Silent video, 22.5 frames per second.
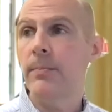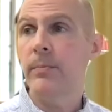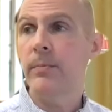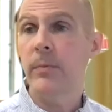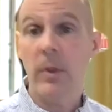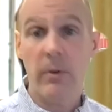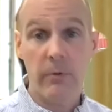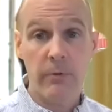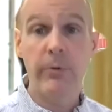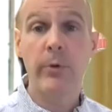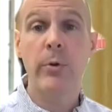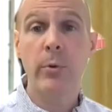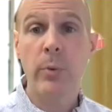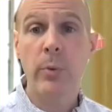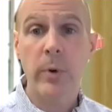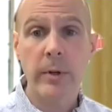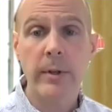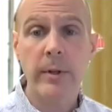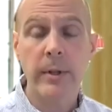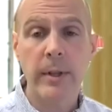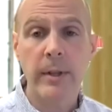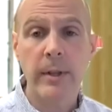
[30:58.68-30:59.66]
for the
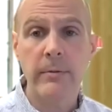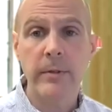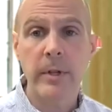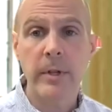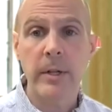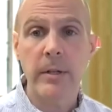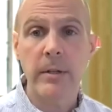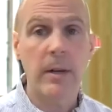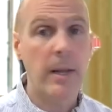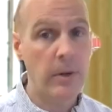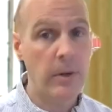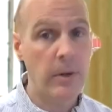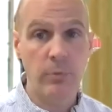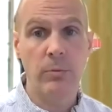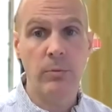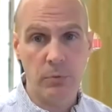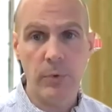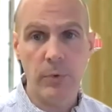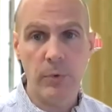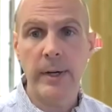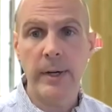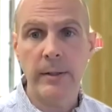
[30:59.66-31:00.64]
work that they've done, and
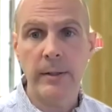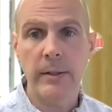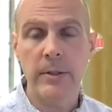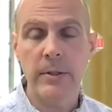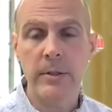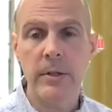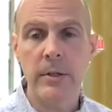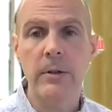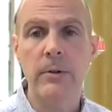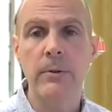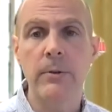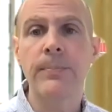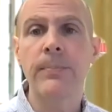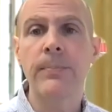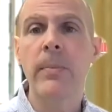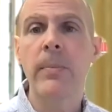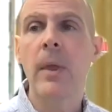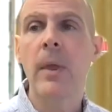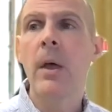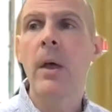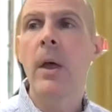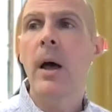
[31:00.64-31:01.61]
rightly so.
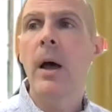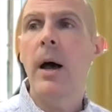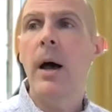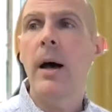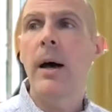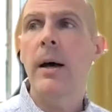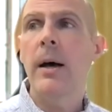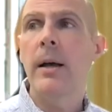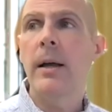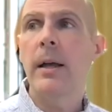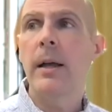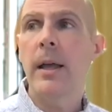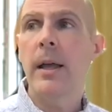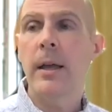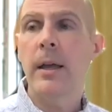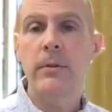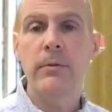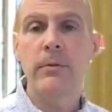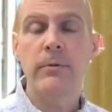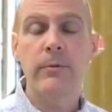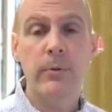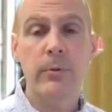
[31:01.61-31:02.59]

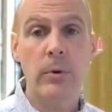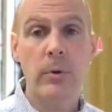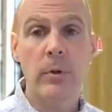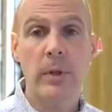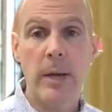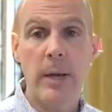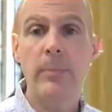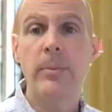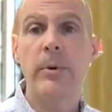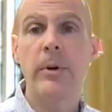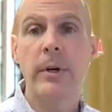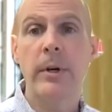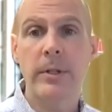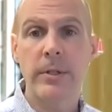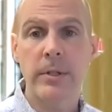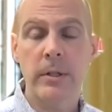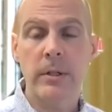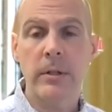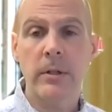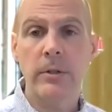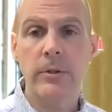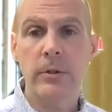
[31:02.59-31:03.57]
And for libraries
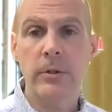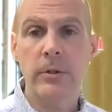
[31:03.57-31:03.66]
and cultural